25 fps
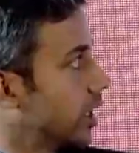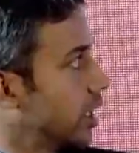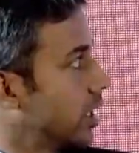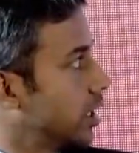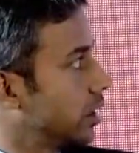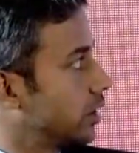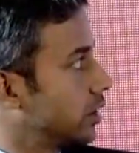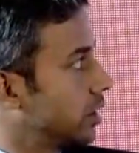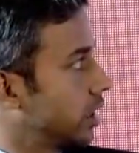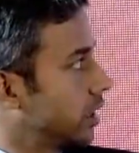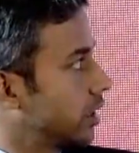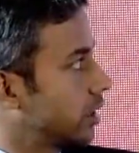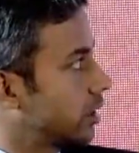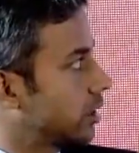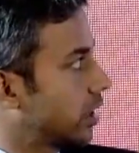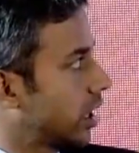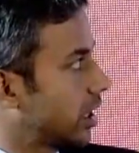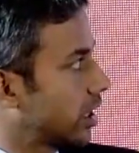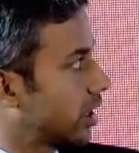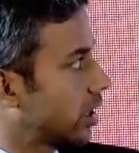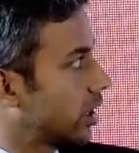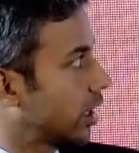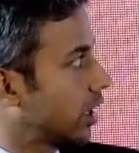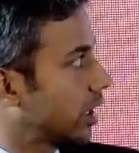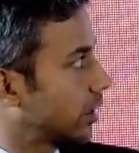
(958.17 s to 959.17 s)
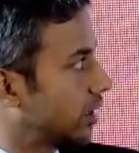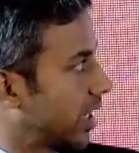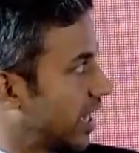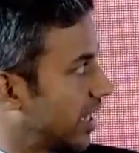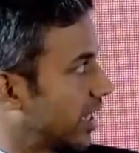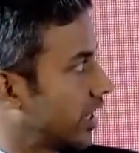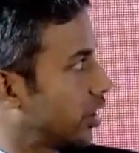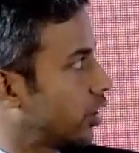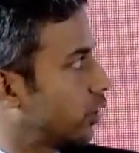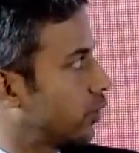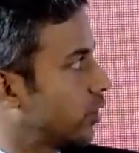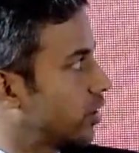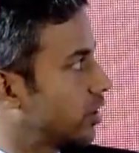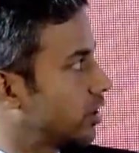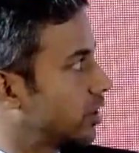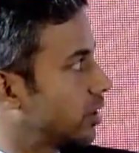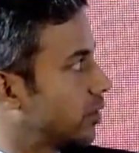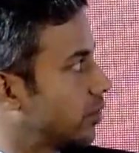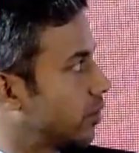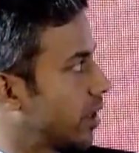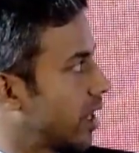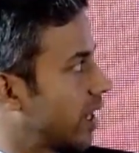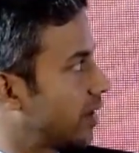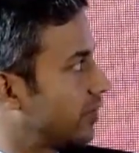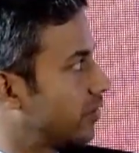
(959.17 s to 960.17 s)
6 tech innovation
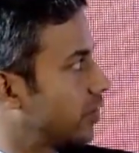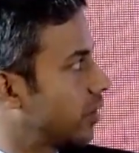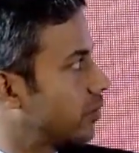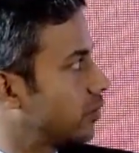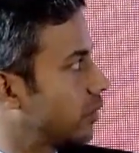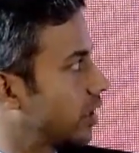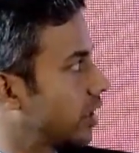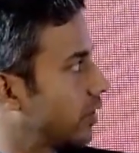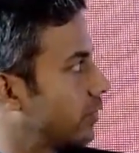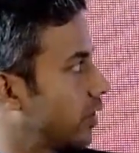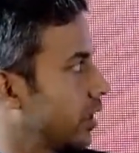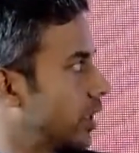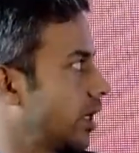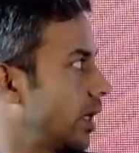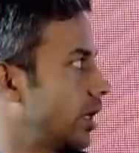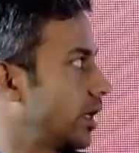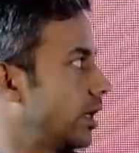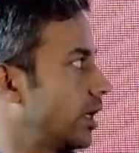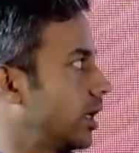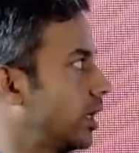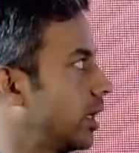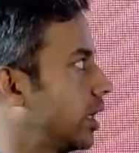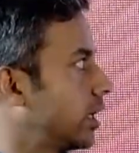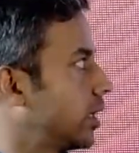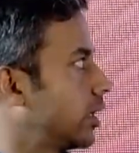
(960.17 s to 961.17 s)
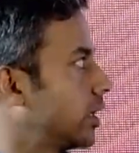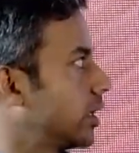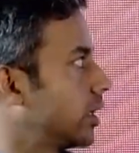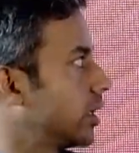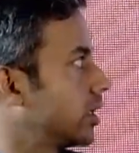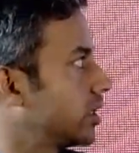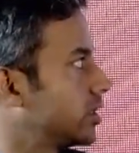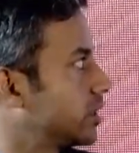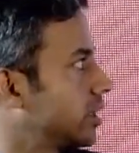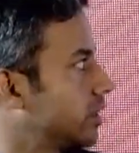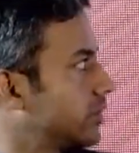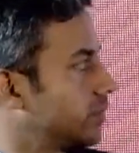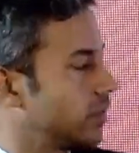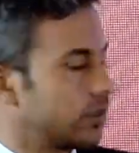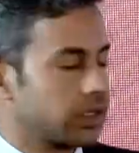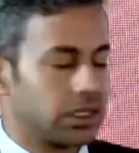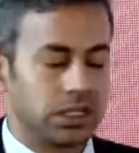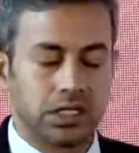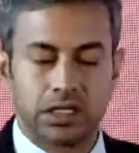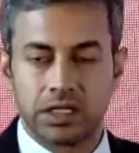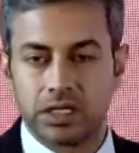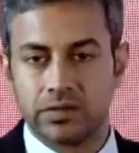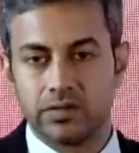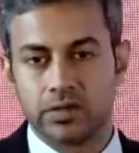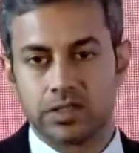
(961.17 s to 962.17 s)
platforms, and 1 integrated industrial
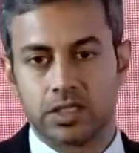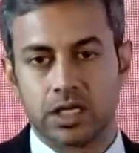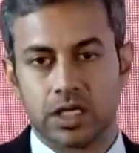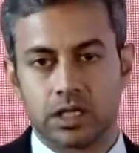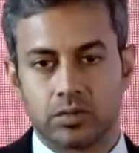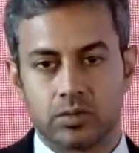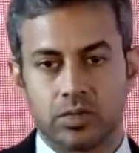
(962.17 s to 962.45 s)
facility which has